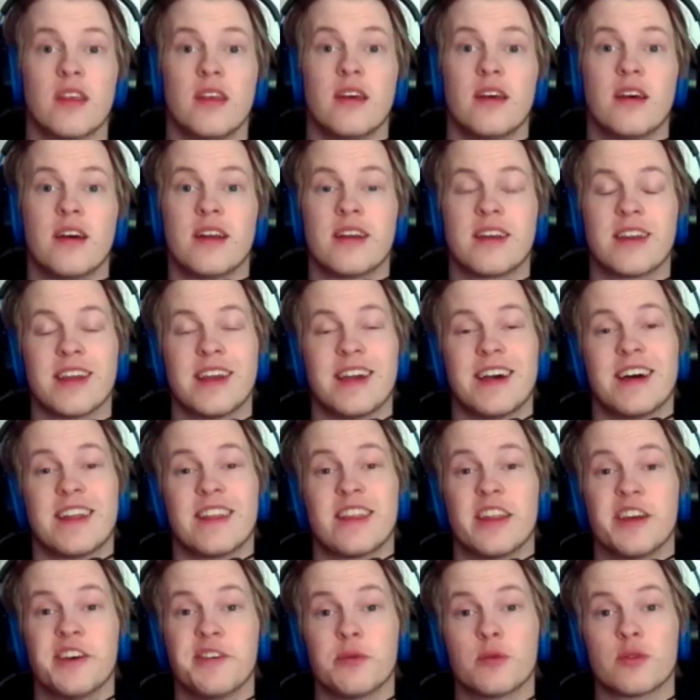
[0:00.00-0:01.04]
And yeah,
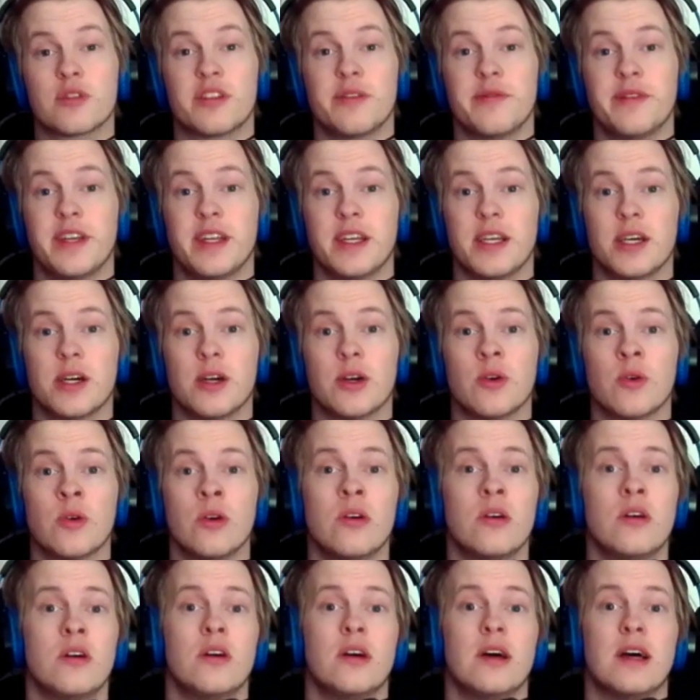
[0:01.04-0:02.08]
that was the video
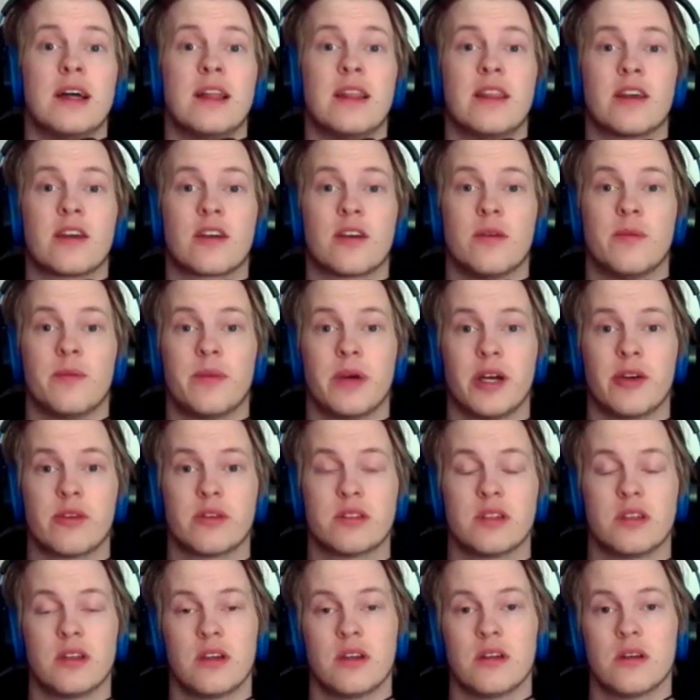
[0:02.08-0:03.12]
and the
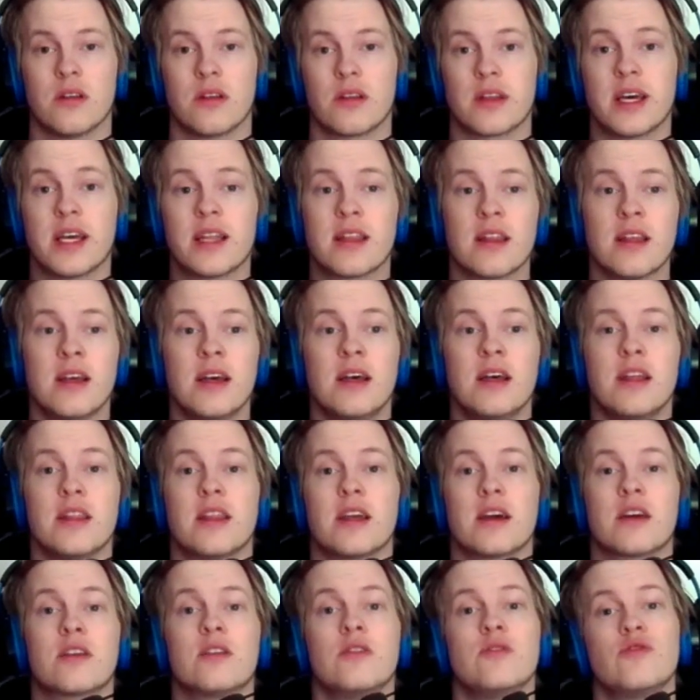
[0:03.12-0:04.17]
comparison and all that.
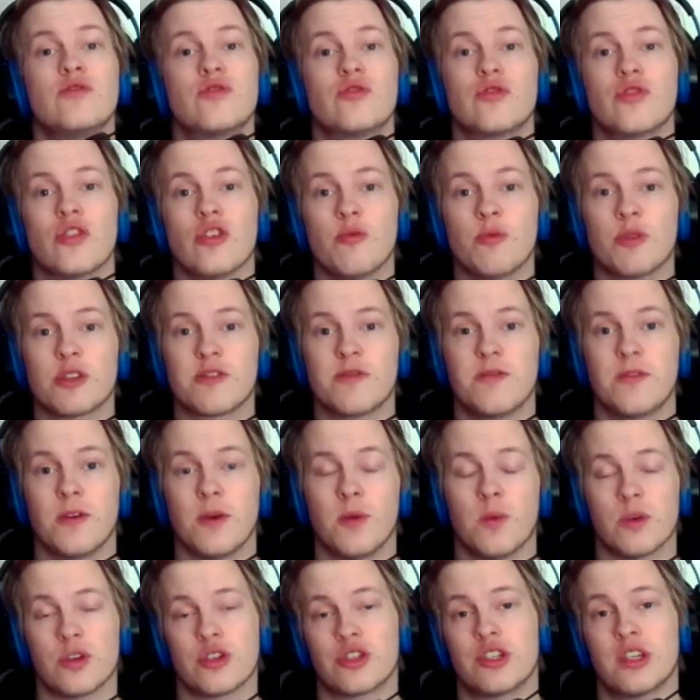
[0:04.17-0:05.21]
Thank you so much for
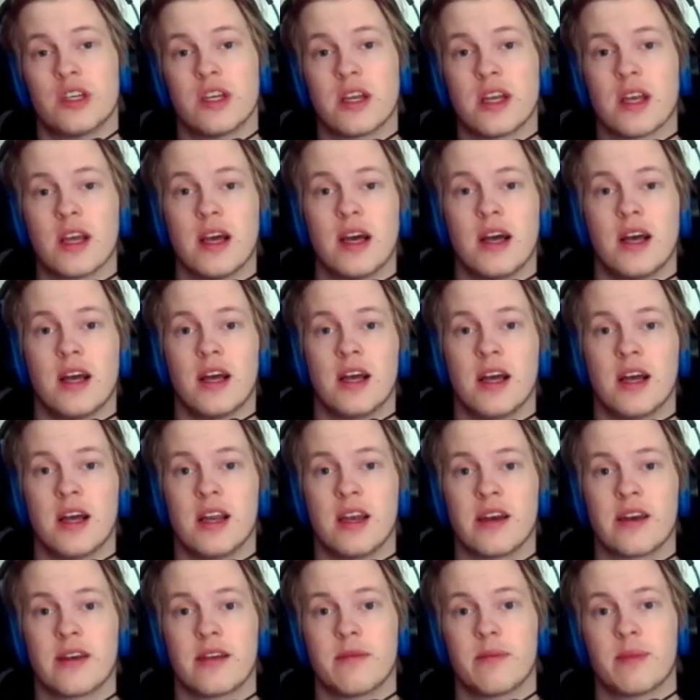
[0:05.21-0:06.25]
watching,
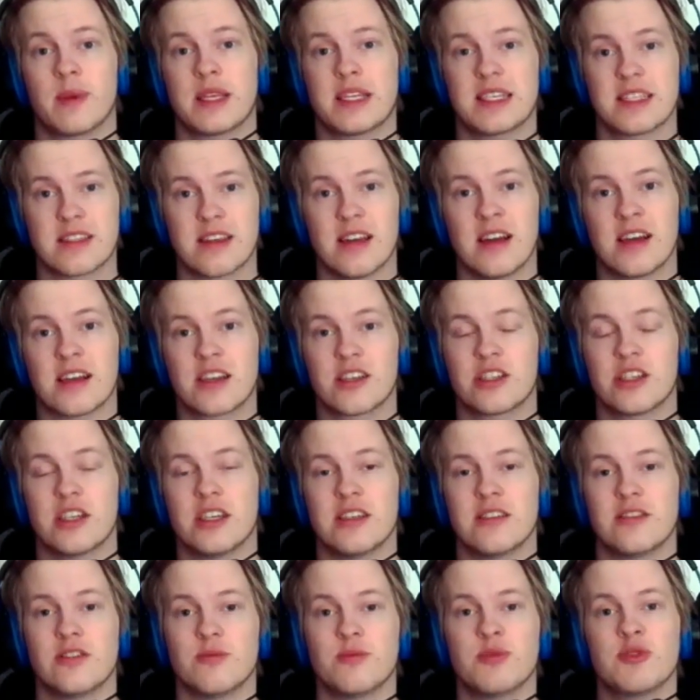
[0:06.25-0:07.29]
and please like,
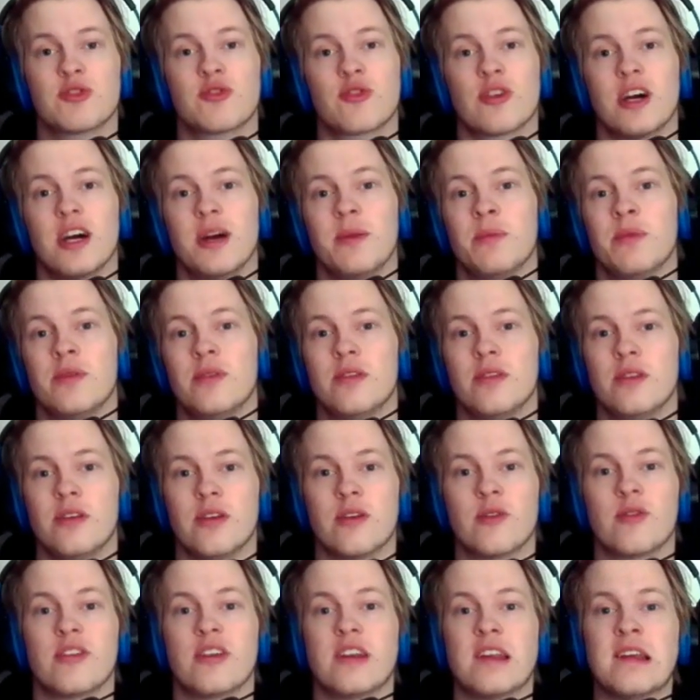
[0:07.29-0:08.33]
share, subscribe, you
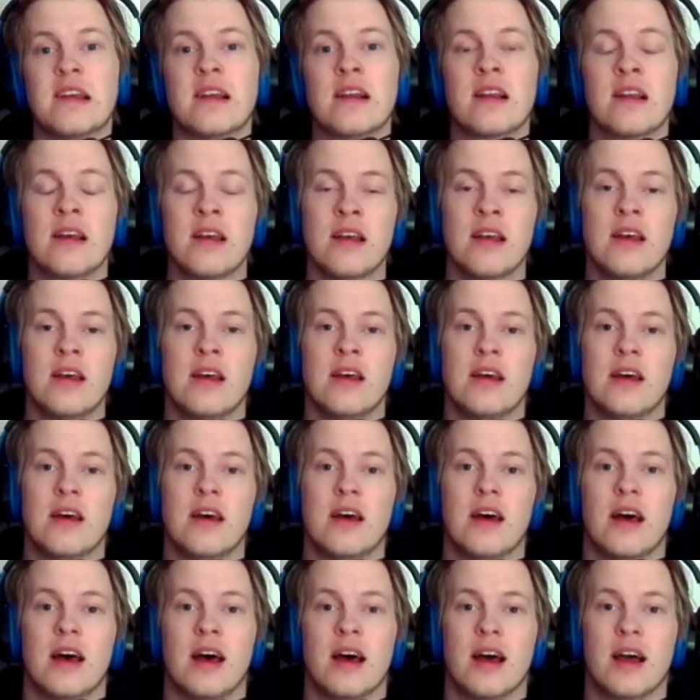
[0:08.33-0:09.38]
know the deal.
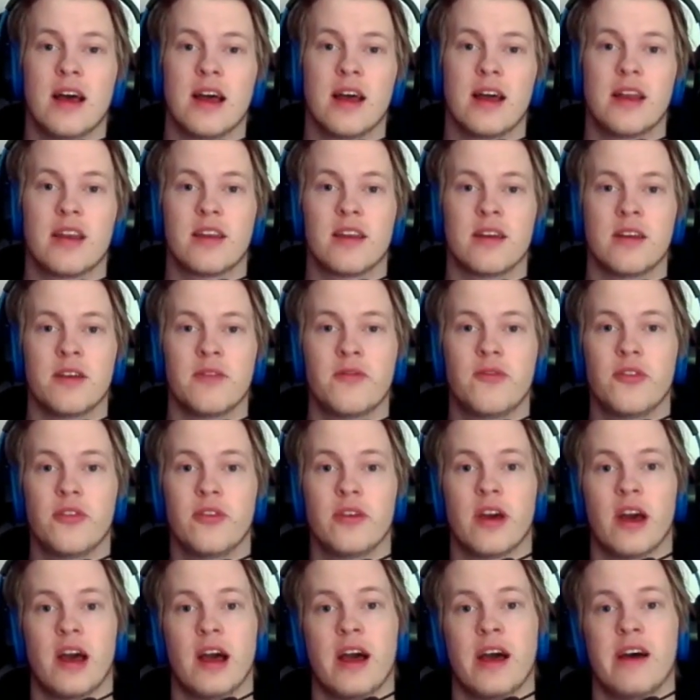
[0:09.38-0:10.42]
And if you
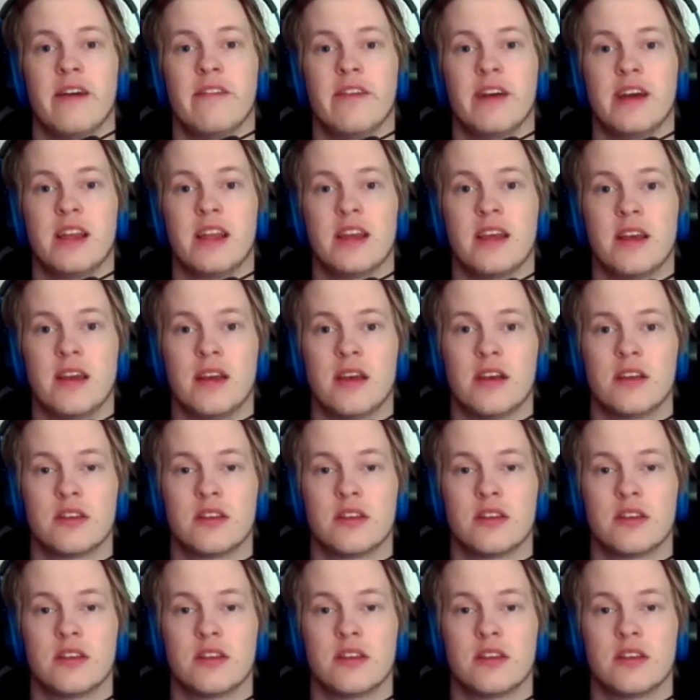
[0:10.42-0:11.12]
have any